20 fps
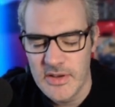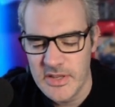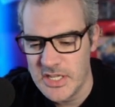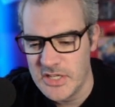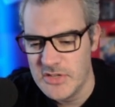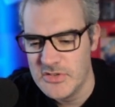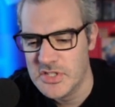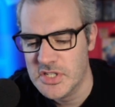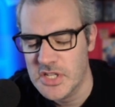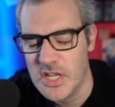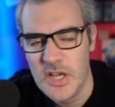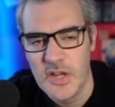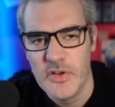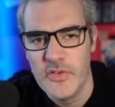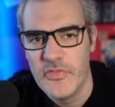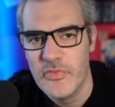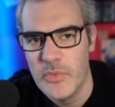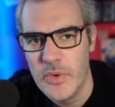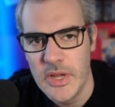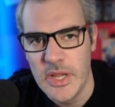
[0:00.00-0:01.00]
I think you start
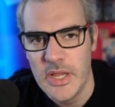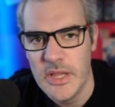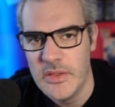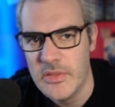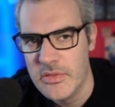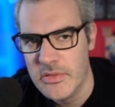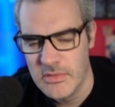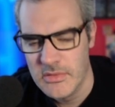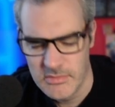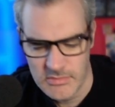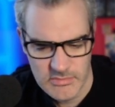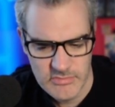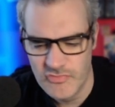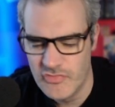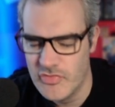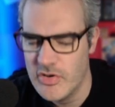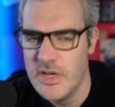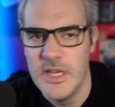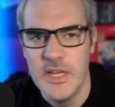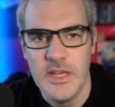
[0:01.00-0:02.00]
off with
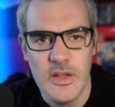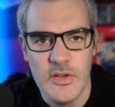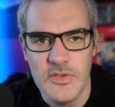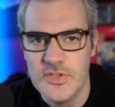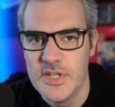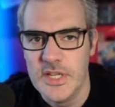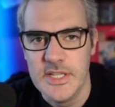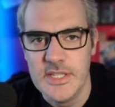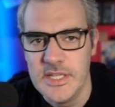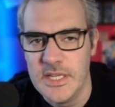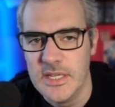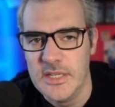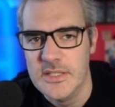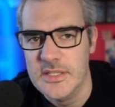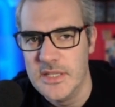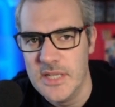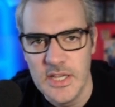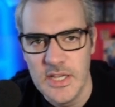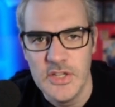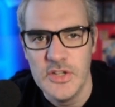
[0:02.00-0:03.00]
really low settings
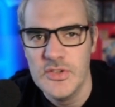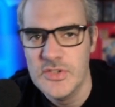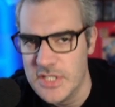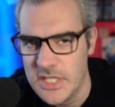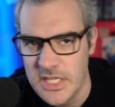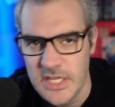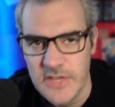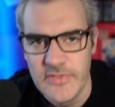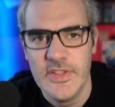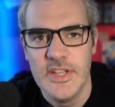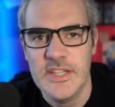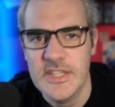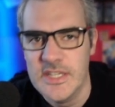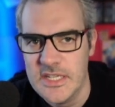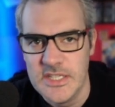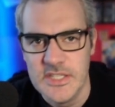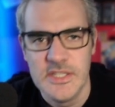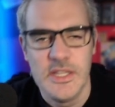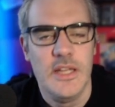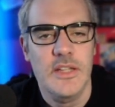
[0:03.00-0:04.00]
and you see if there's any
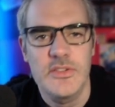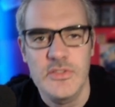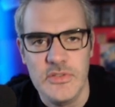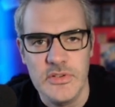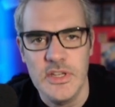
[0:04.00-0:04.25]
stutter,